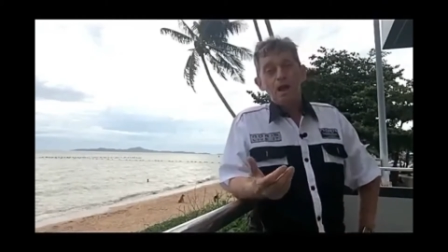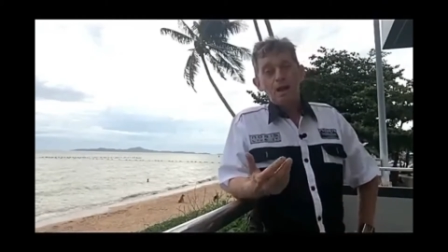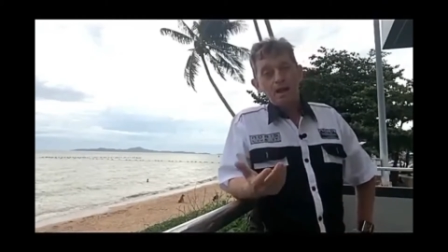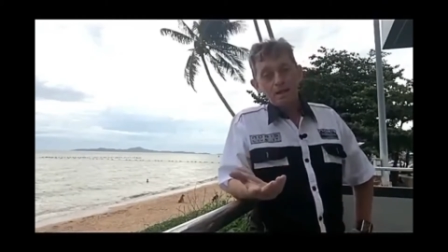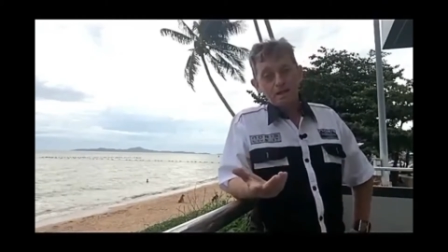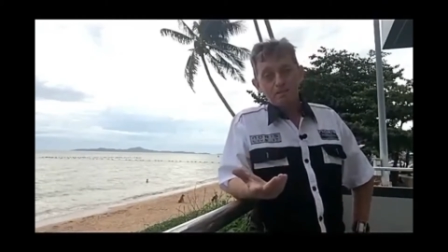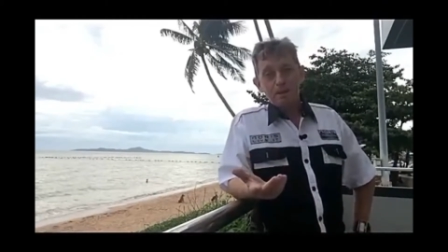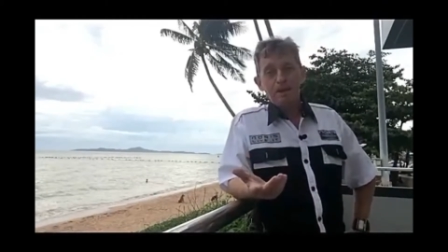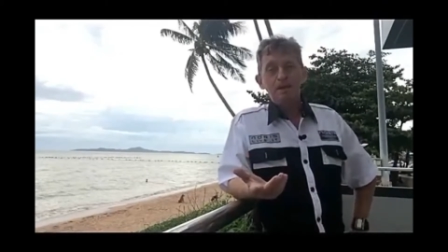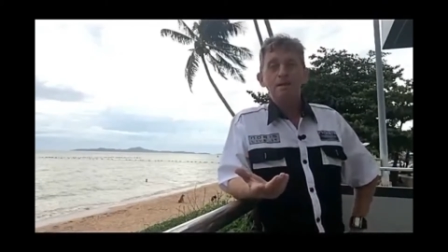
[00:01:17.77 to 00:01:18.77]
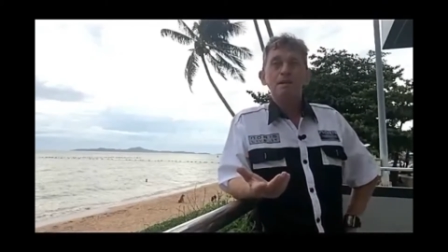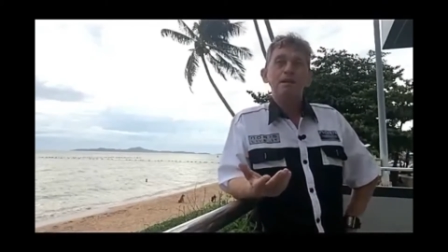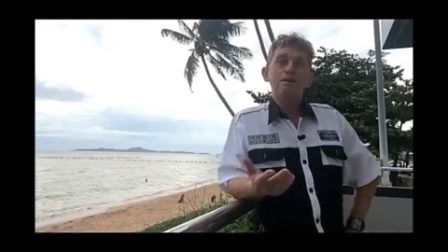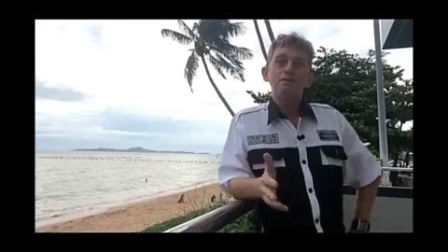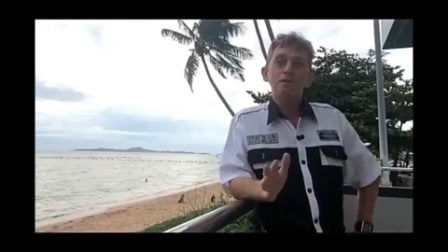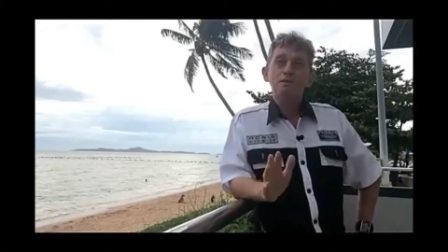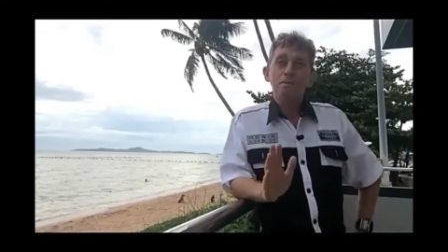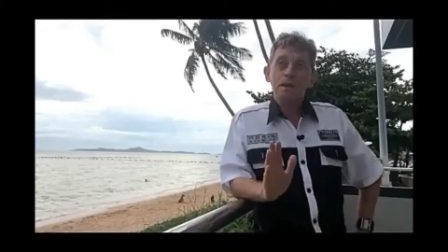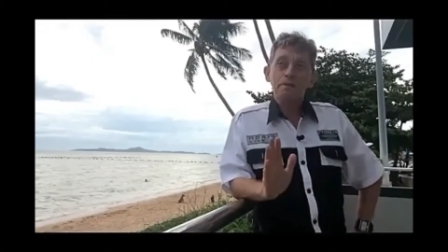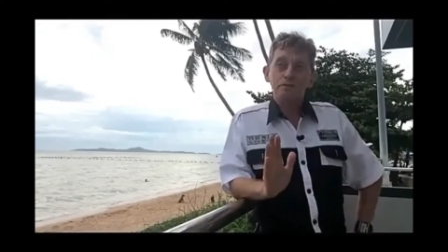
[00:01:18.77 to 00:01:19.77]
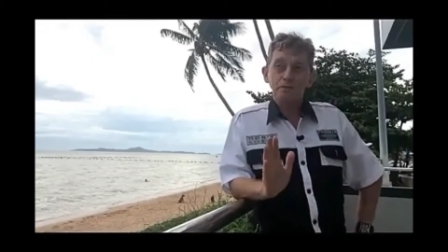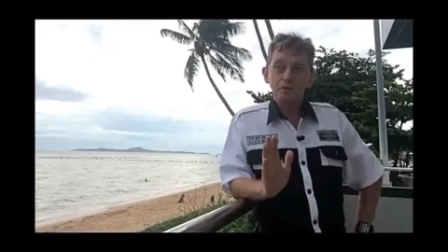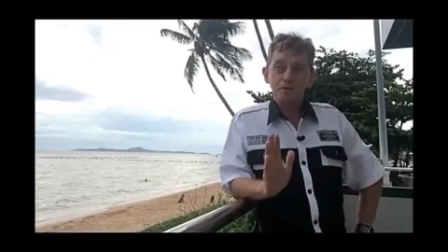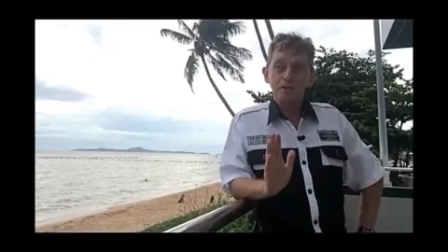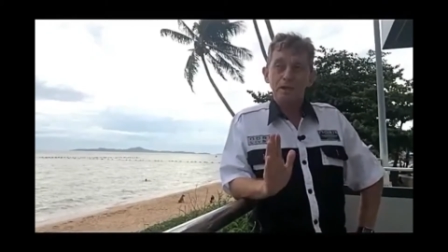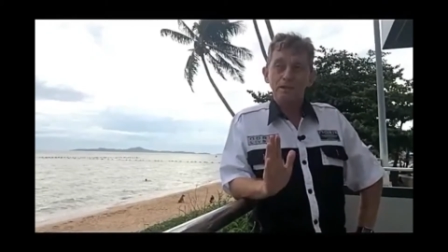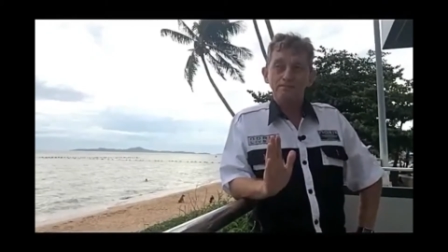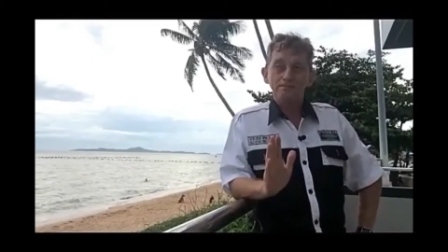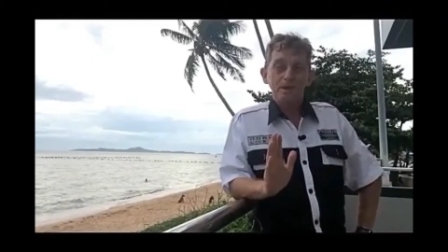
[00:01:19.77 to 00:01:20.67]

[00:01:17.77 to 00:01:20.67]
and I explain I have to explain first that